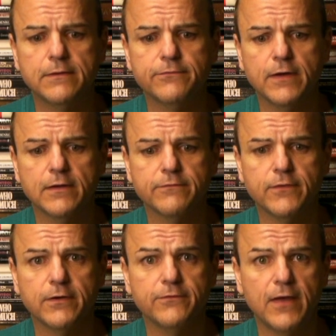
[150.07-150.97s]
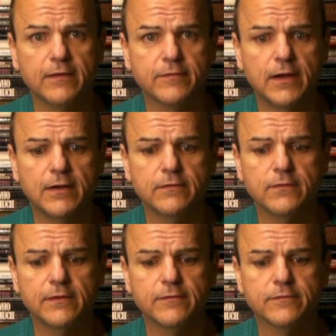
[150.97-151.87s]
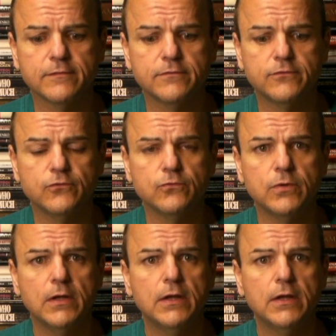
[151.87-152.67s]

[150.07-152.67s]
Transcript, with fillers: found it very fascinating to listen to